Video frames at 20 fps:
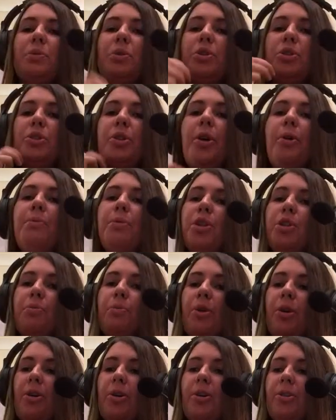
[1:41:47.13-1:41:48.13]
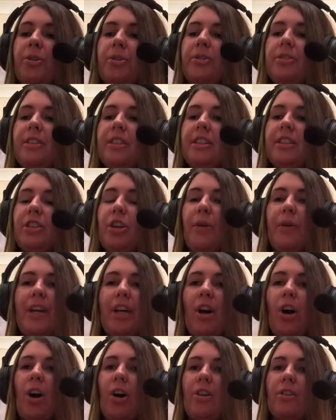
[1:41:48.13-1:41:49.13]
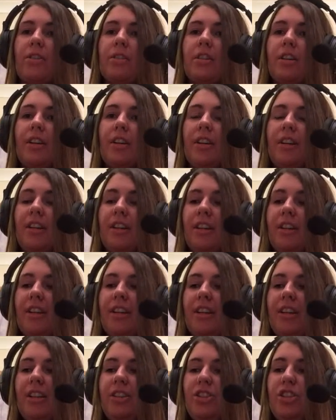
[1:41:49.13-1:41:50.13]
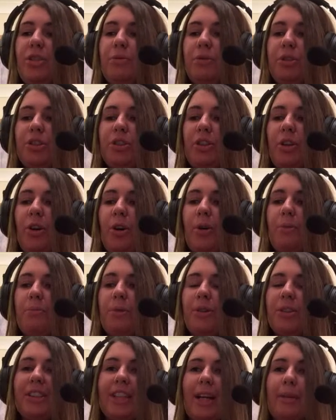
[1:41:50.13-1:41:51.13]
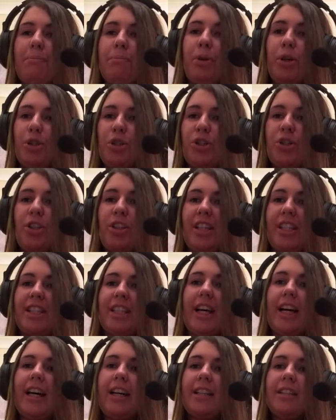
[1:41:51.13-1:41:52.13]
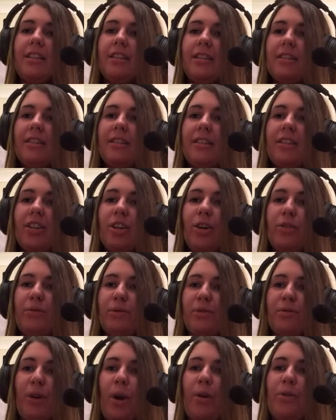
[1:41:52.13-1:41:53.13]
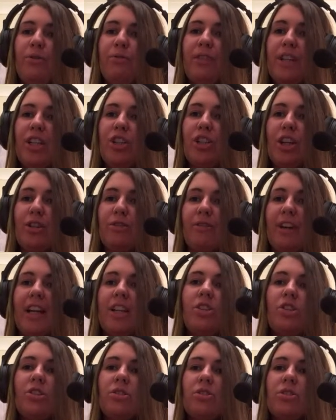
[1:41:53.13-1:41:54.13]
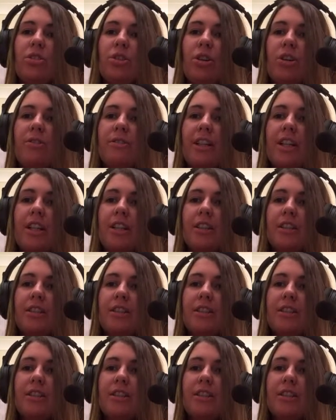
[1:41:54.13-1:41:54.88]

was so much more going on. She was almost like pushed to the side of her own regeneration story.